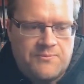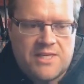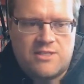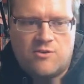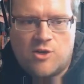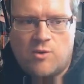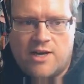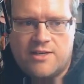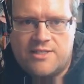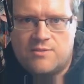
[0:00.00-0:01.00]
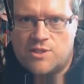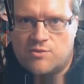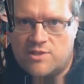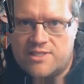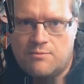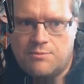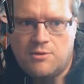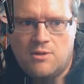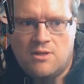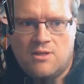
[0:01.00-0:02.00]
So the required is just really
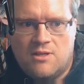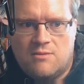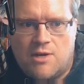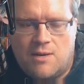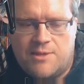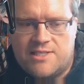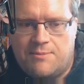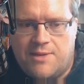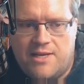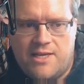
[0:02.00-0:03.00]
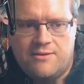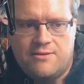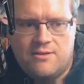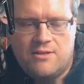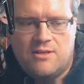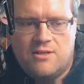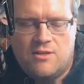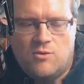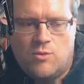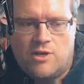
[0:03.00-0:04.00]
simple, property type any.
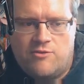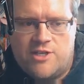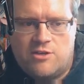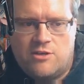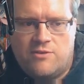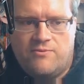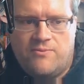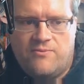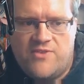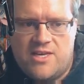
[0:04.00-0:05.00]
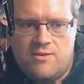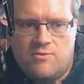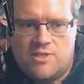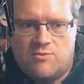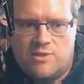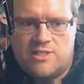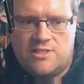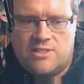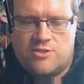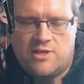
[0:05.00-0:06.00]
We're going to return v, which is
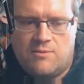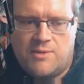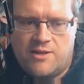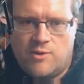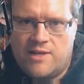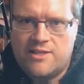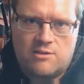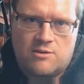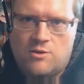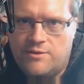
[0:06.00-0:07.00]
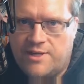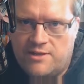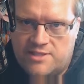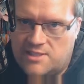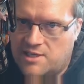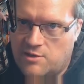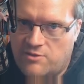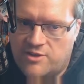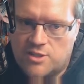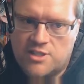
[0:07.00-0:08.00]
a string. And by the way, these are called ES6 arrow
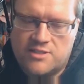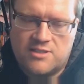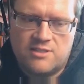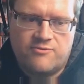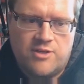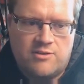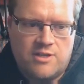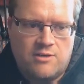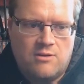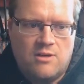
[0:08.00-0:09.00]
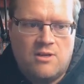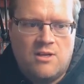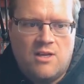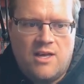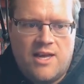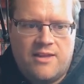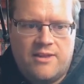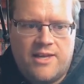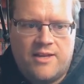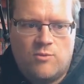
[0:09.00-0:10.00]
functions, if you don't know.
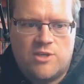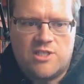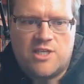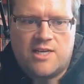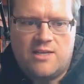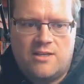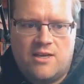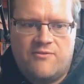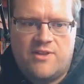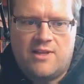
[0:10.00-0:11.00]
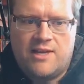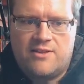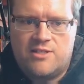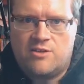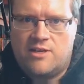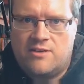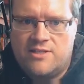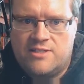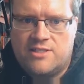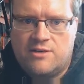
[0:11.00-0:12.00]
And then we're just checking if the length is greater
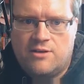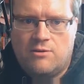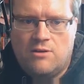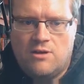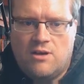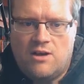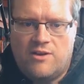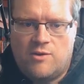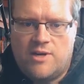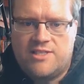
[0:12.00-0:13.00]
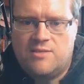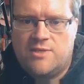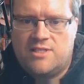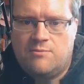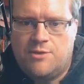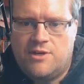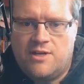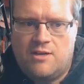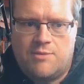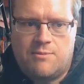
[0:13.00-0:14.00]
than 0. Otherwise, you must input
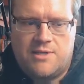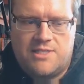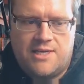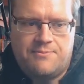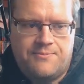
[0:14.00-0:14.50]
a property type.